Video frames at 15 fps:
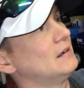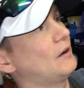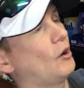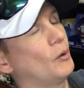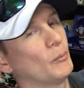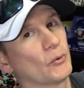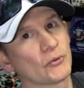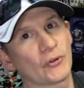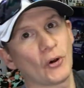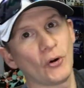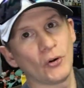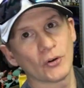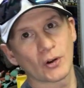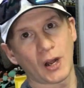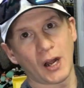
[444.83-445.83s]
Almost
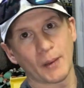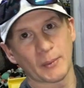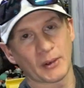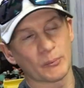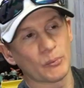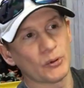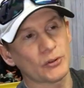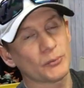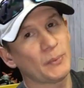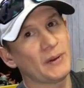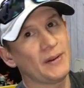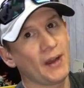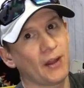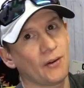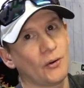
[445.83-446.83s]
all comic books, but
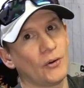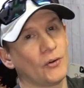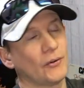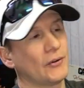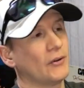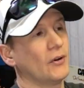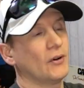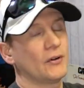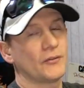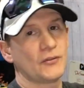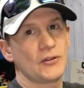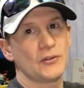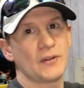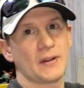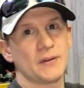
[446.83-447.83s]
not all, there are a
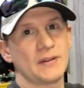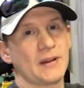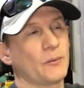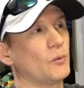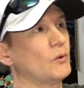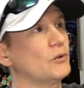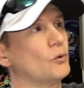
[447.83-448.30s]
few that, that would